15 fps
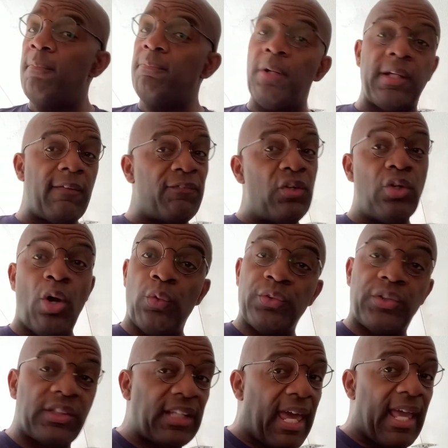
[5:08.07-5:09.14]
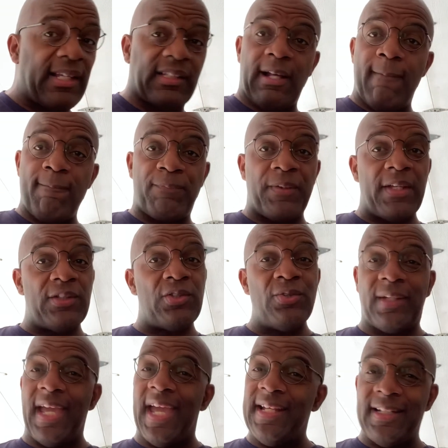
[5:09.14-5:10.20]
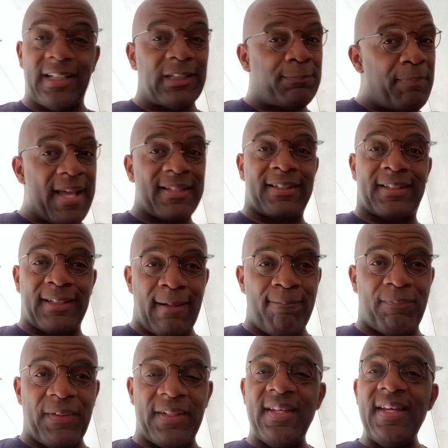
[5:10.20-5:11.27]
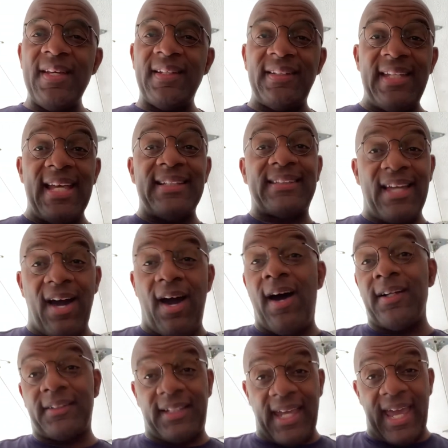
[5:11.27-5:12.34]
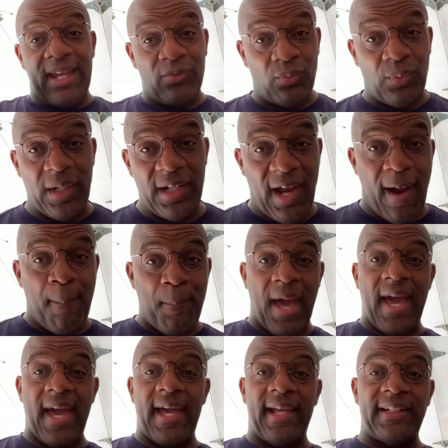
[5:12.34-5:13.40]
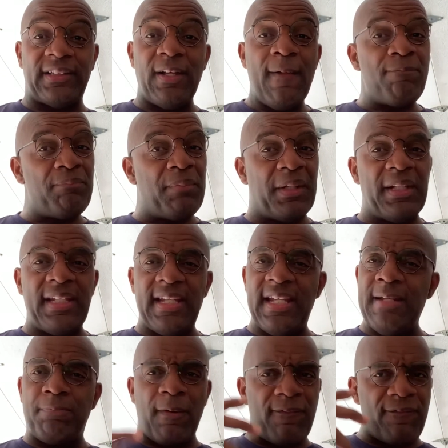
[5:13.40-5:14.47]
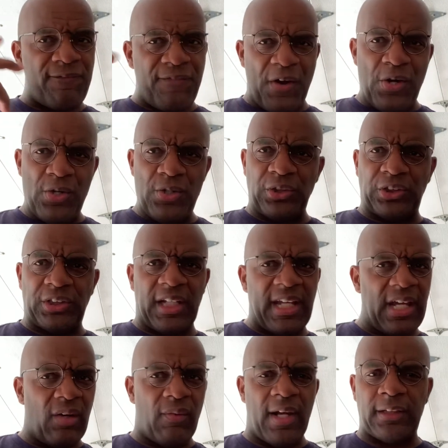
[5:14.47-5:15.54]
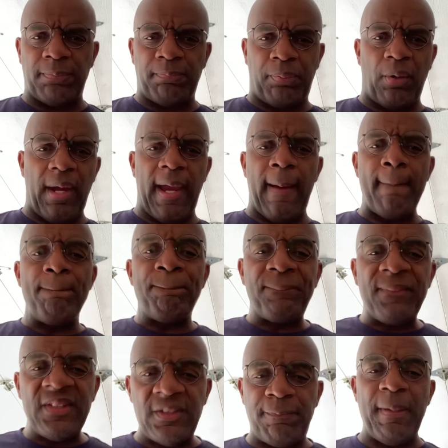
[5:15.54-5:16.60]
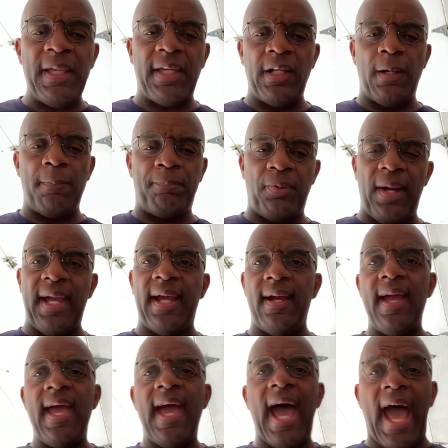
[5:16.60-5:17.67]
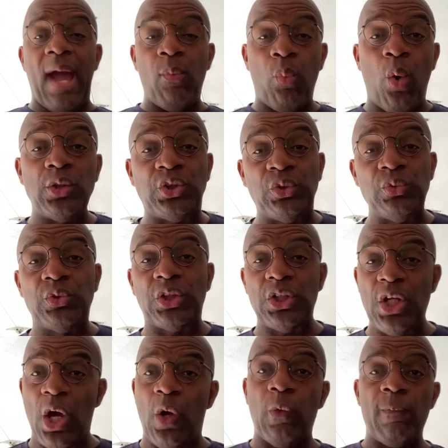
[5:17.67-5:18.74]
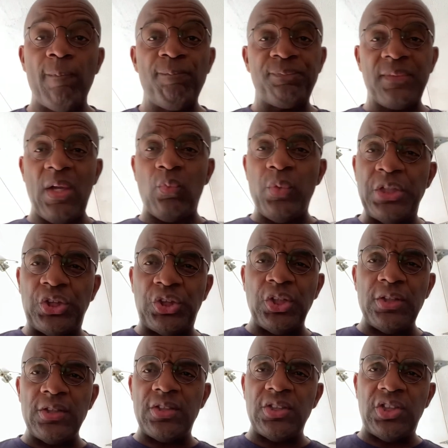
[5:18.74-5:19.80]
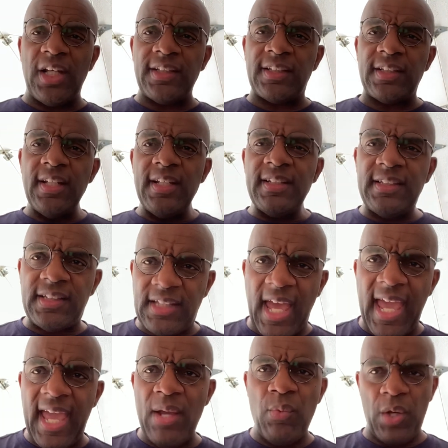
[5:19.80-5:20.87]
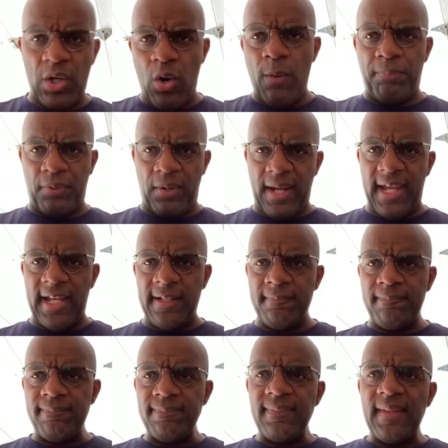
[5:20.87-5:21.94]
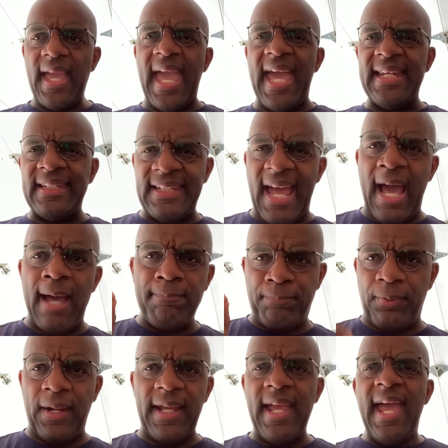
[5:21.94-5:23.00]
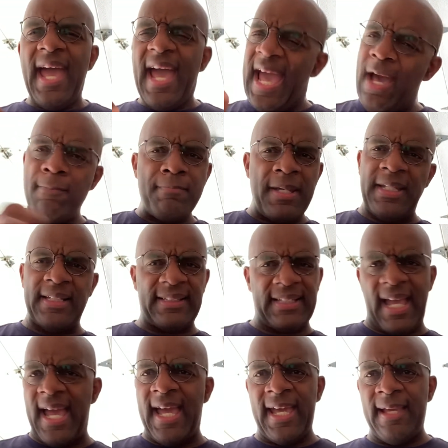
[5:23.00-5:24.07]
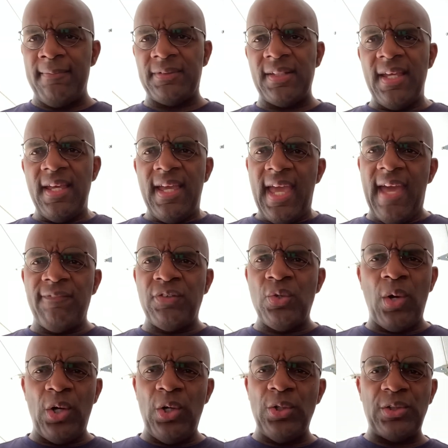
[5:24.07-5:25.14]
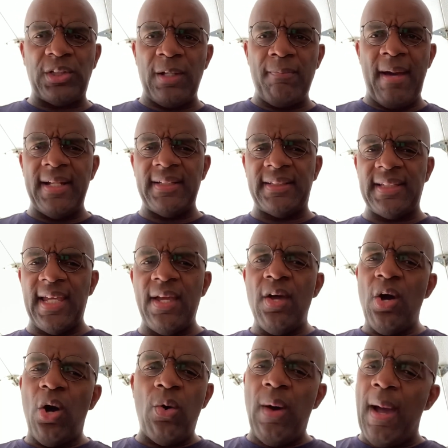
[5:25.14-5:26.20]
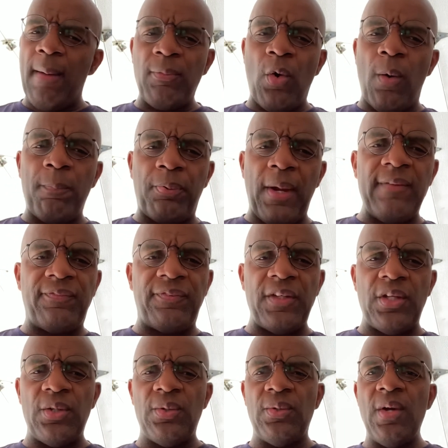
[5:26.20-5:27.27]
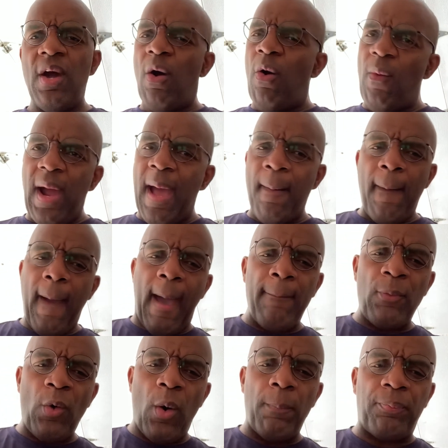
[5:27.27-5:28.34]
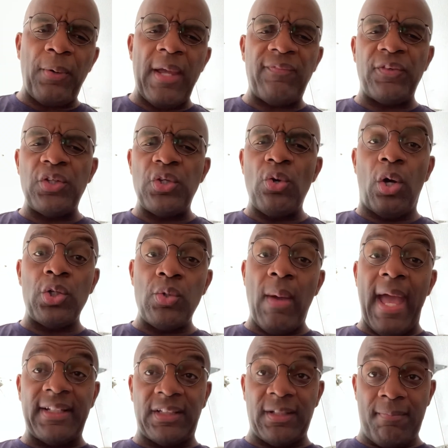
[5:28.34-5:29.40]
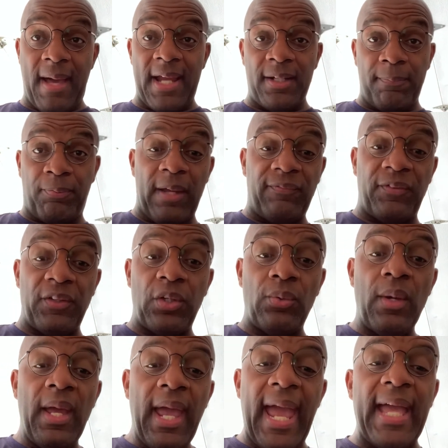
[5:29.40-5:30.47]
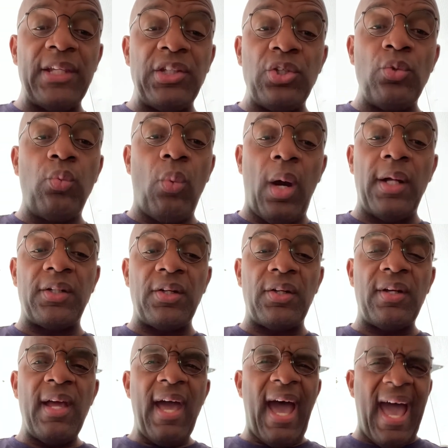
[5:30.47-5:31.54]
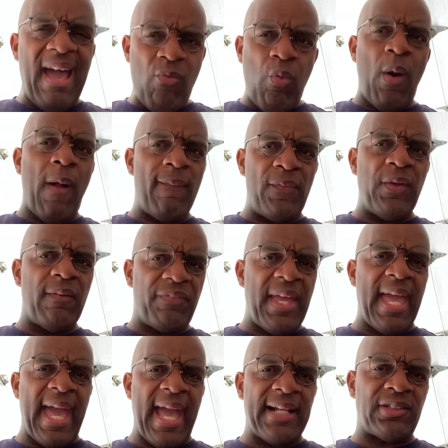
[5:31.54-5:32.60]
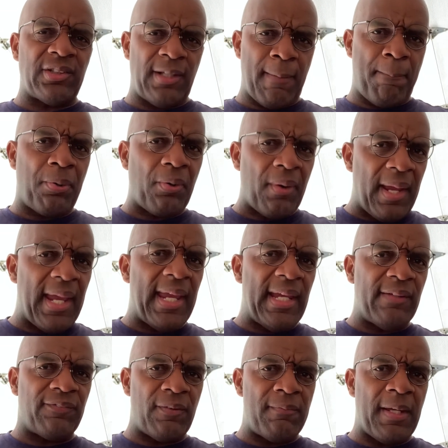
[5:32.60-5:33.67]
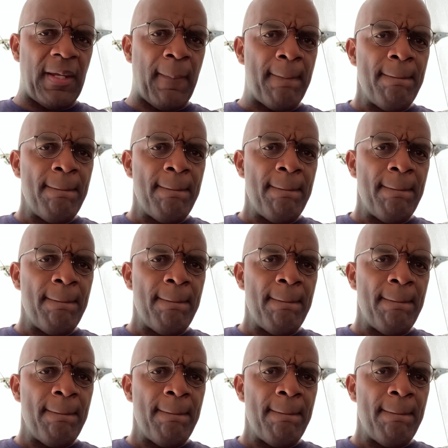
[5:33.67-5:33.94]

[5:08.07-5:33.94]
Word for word: But if you don't say something, you can't expect something. Yes, God can read our minds, but he prefers to hear us pray. Speaking of prayer, I want you to know that we shouldn't just say we're going to pray and not pray. How many times have you heard somebody say, oh, I'm going to pray for you. Oh, I, am going to pray for you. Or you ask somebody to pray for you and you wonder, I wonder if they actually prayed for me.